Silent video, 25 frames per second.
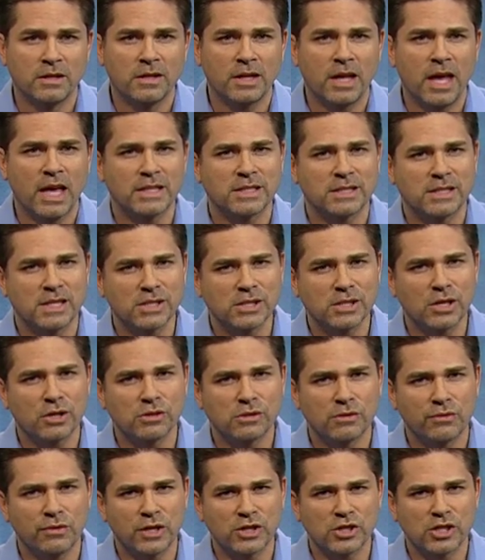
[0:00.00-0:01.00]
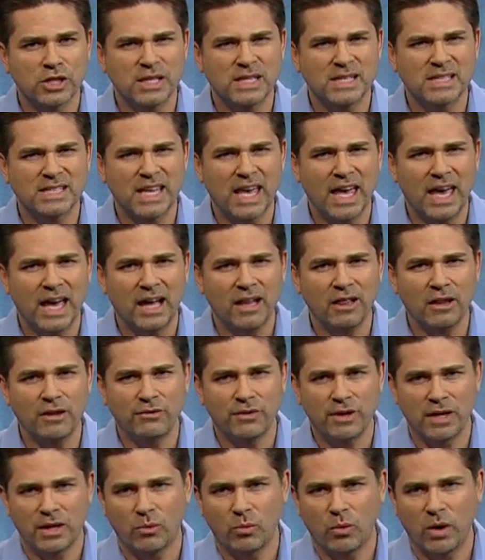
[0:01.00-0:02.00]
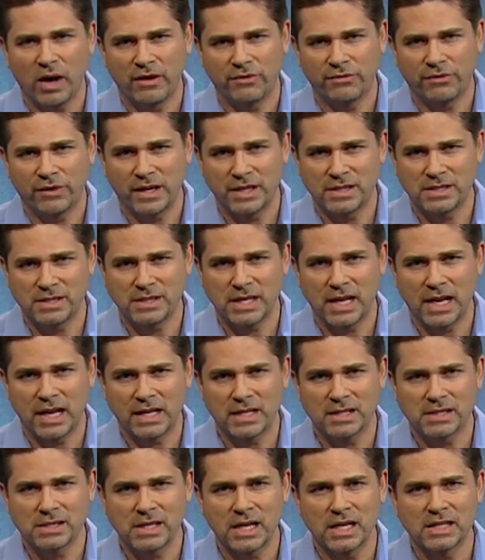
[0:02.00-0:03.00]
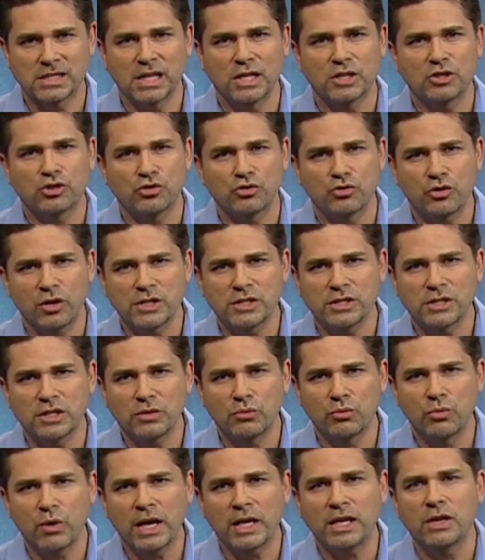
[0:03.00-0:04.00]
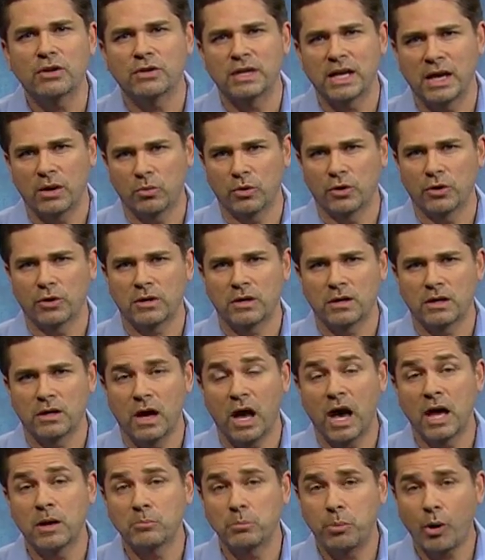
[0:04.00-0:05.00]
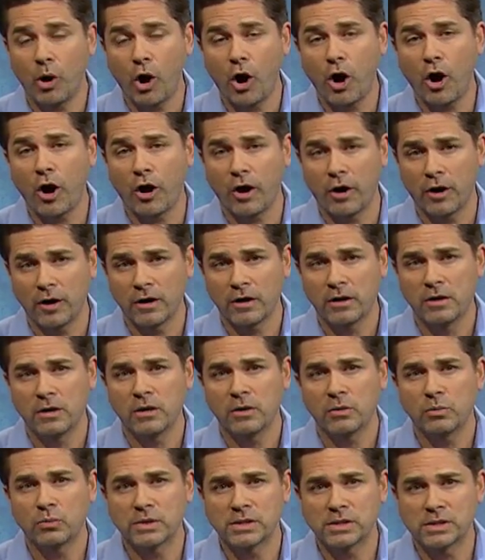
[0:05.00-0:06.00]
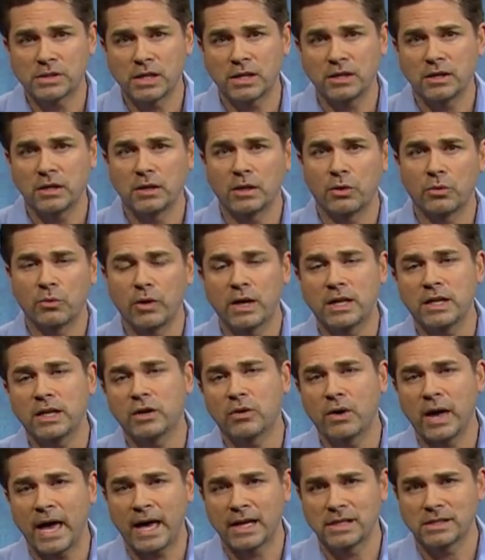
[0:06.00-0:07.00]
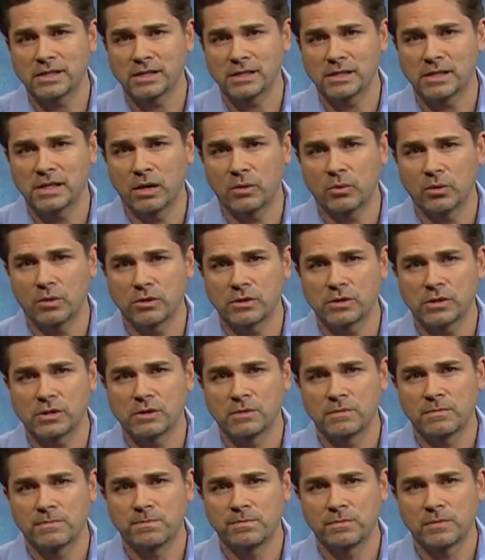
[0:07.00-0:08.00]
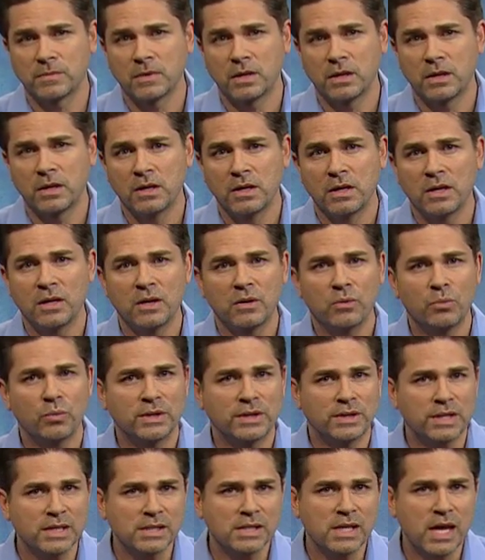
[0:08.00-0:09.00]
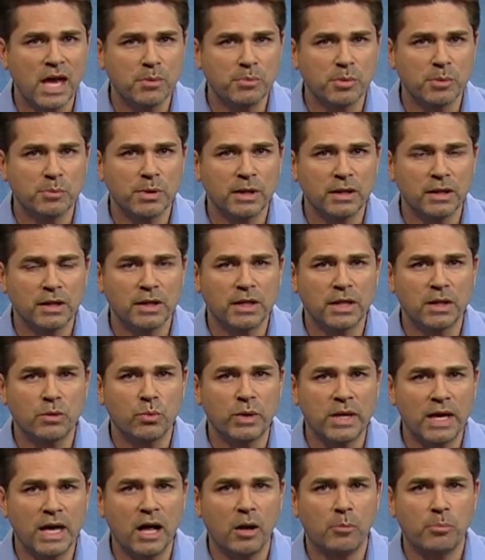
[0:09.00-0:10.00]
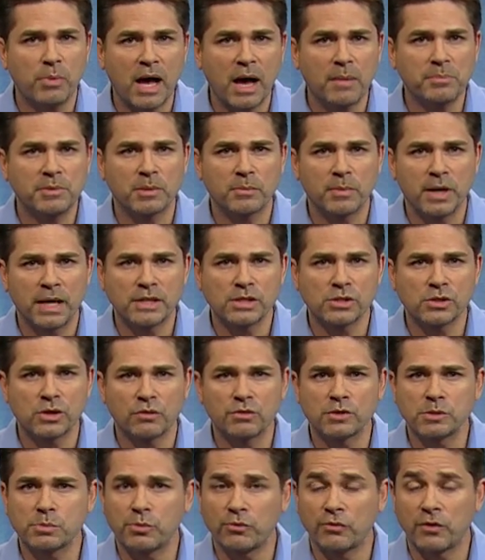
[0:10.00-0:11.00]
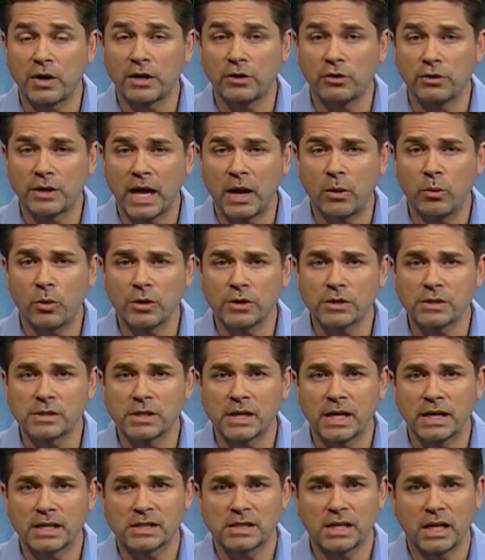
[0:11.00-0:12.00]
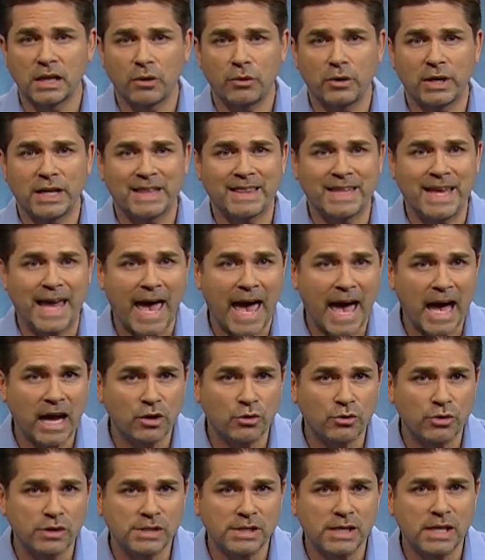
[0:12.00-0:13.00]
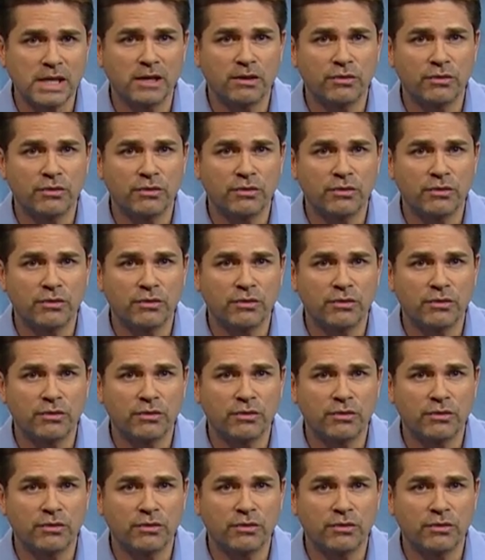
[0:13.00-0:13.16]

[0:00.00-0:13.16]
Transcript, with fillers: And Cisco's vision is to elevate Wi-Fi status as a trusted radio network on par with cellular radio access networks. With this capability, we help optimize service provider networks, accelerating the accuracy and